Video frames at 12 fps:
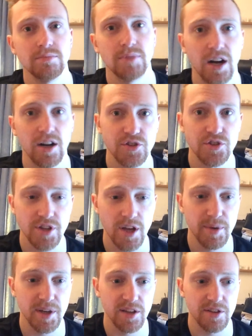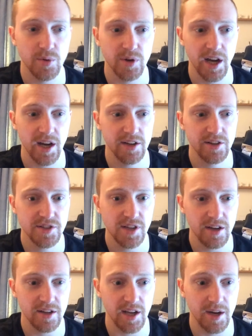on your stomach. It kind of
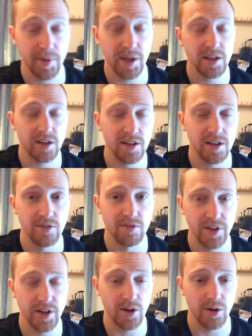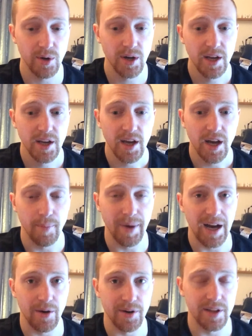sucked, and I'm making a little video
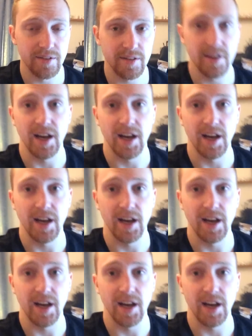about it.